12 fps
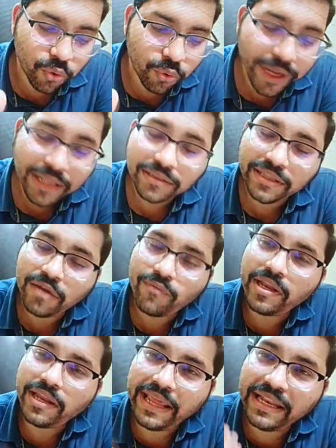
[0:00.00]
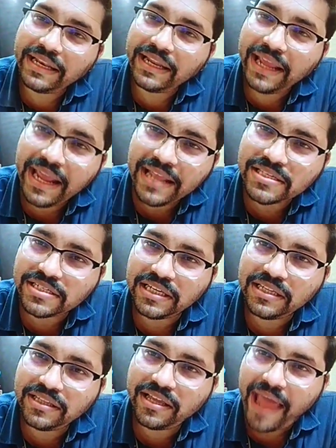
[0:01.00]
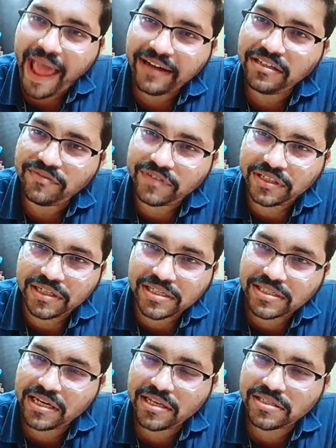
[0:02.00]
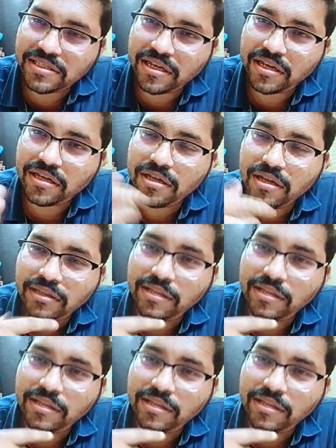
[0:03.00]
when they were engaged in their activities, that is the